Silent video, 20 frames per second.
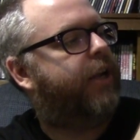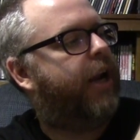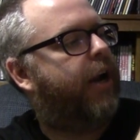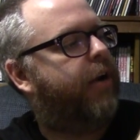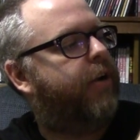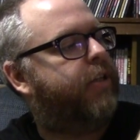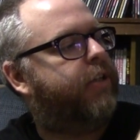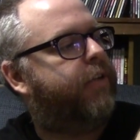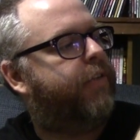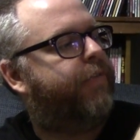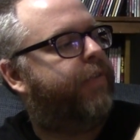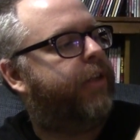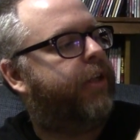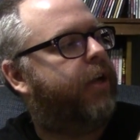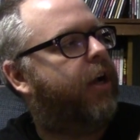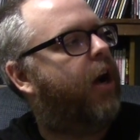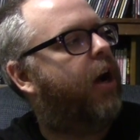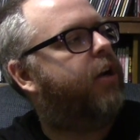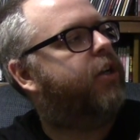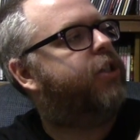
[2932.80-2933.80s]
character for The
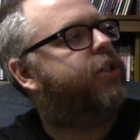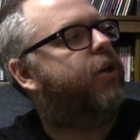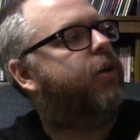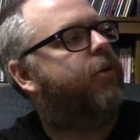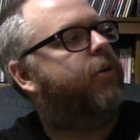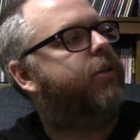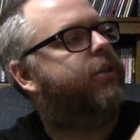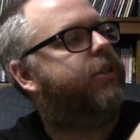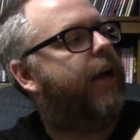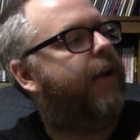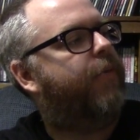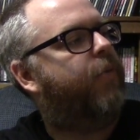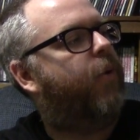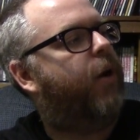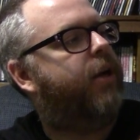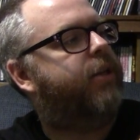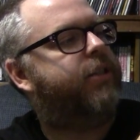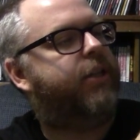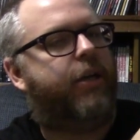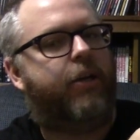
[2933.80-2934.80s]
Gong Show, because I haven't
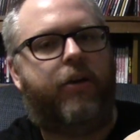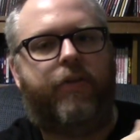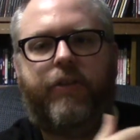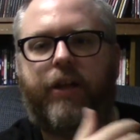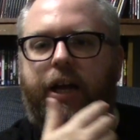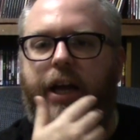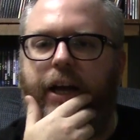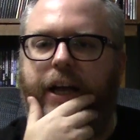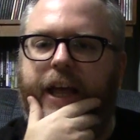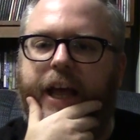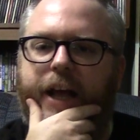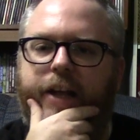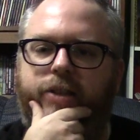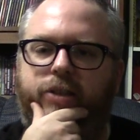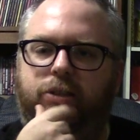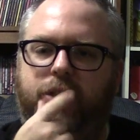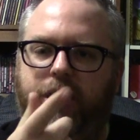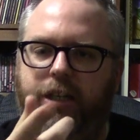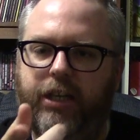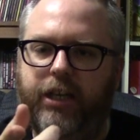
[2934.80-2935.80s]
watched that. I don't know if that got
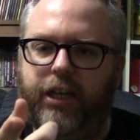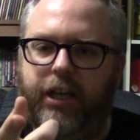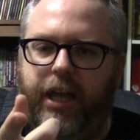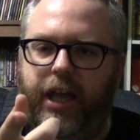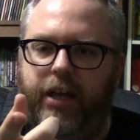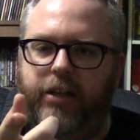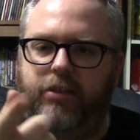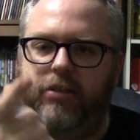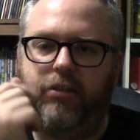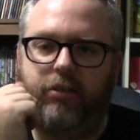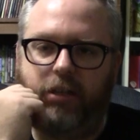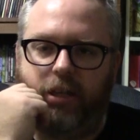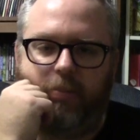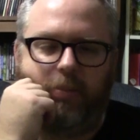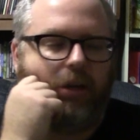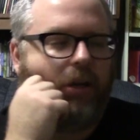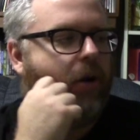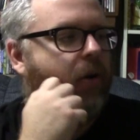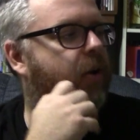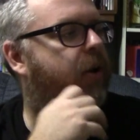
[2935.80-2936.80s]
canceled. Did it get canceled? Let me know.